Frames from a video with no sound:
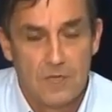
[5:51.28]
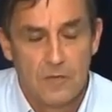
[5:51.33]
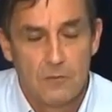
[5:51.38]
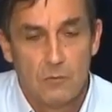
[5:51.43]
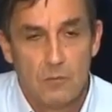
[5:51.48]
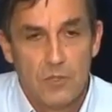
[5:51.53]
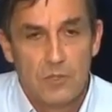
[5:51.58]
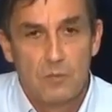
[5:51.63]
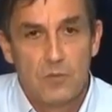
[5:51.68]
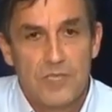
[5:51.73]

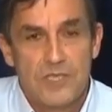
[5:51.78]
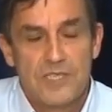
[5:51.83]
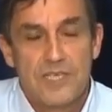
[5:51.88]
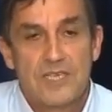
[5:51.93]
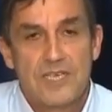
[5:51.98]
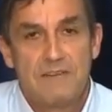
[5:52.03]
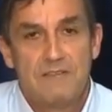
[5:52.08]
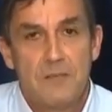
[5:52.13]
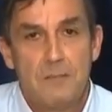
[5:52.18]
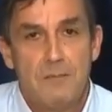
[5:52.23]
we still
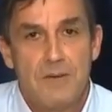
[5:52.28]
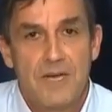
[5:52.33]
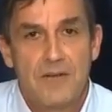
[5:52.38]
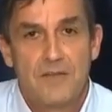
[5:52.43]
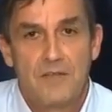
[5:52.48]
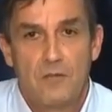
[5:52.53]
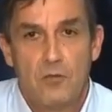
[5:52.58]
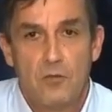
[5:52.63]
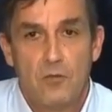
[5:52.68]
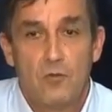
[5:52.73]
have in
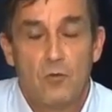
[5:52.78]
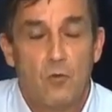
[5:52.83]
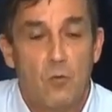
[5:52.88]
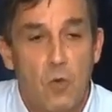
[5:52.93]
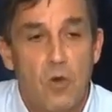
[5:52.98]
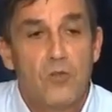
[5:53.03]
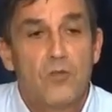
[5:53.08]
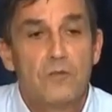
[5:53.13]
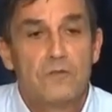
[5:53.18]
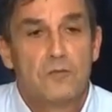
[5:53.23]
mind the
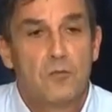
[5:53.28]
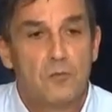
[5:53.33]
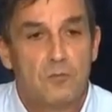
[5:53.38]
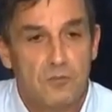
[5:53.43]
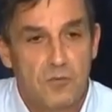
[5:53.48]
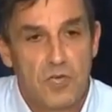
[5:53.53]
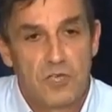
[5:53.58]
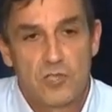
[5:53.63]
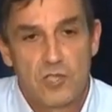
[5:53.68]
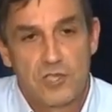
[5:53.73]
wonderful
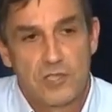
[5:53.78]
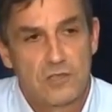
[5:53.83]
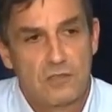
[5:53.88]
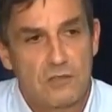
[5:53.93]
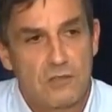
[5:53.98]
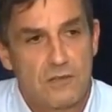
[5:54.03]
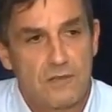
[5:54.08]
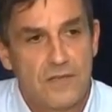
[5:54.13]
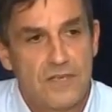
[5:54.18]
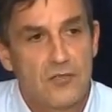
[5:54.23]
project
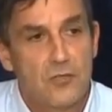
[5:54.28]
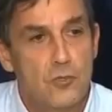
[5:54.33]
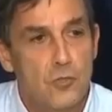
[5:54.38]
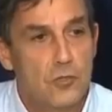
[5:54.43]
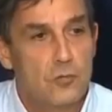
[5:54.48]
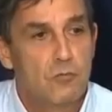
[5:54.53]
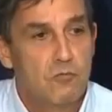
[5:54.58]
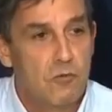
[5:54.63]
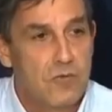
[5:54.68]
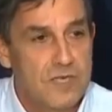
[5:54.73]
that
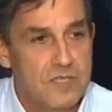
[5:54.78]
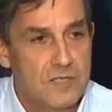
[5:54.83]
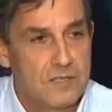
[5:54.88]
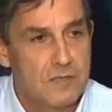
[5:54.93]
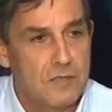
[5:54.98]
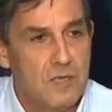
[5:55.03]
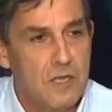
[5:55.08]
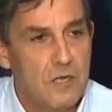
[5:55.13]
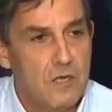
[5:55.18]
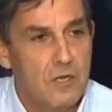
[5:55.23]
Europe was,
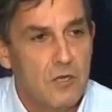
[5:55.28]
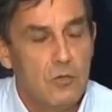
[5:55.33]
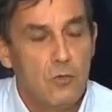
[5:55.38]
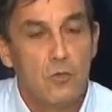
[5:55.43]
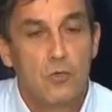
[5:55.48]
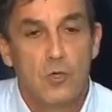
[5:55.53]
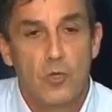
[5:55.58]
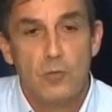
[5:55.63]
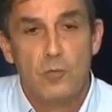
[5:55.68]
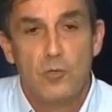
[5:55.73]
a
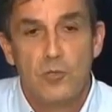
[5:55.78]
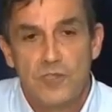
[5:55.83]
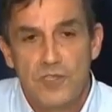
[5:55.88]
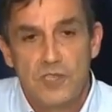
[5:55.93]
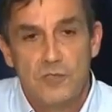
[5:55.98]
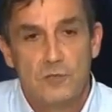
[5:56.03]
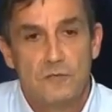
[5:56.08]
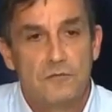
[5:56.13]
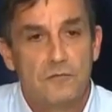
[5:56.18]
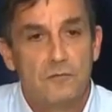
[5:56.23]

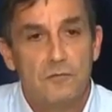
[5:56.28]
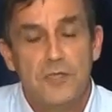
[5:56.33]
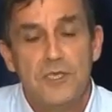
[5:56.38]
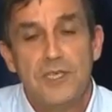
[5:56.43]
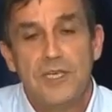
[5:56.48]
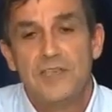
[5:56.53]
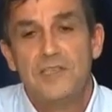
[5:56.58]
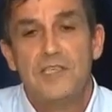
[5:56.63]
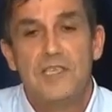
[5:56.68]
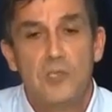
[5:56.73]
community of free
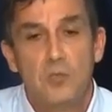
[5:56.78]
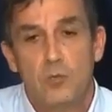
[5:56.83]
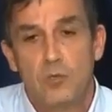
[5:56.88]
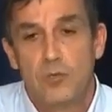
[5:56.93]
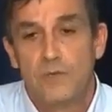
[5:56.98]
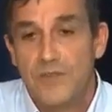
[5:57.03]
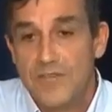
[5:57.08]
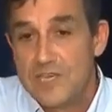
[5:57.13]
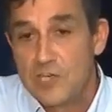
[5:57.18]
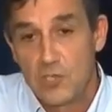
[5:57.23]
and equal
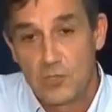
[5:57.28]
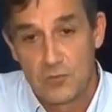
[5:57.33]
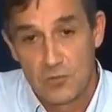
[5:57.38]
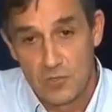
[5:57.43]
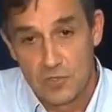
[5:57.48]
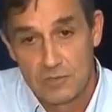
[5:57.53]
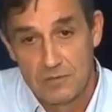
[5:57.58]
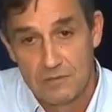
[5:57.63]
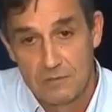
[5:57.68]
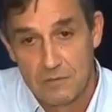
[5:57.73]

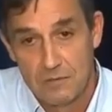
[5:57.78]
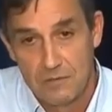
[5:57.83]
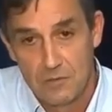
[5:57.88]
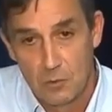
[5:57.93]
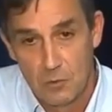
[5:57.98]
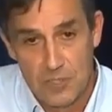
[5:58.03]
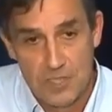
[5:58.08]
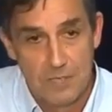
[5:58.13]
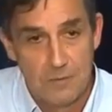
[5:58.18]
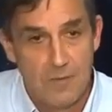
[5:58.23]
nations,
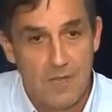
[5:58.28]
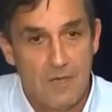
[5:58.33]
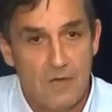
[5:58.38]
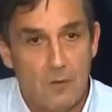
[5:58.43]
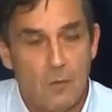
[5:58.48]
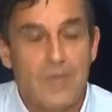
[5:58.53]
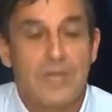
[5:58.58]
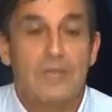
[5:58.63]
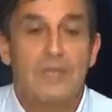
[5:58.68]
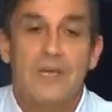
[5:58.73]
you see.
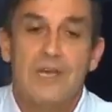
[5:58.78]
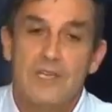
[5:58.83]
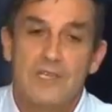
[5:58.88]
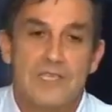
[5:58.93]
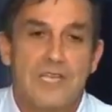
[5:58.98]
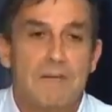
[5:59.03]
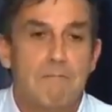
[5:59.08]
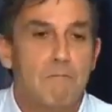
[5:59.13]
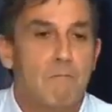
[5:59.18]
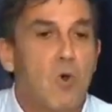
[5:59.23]
Well,
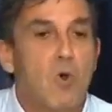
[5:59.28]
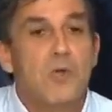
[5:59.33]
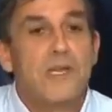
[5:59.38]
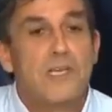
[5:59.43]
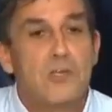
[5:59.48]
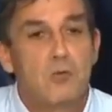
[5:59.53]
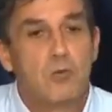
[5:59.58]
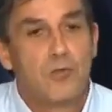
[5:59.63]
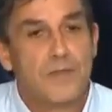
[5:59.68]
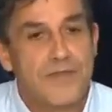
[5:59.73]
some more
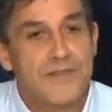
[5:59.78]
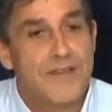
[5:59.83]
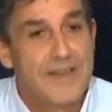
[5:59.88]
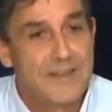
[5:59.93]
equal than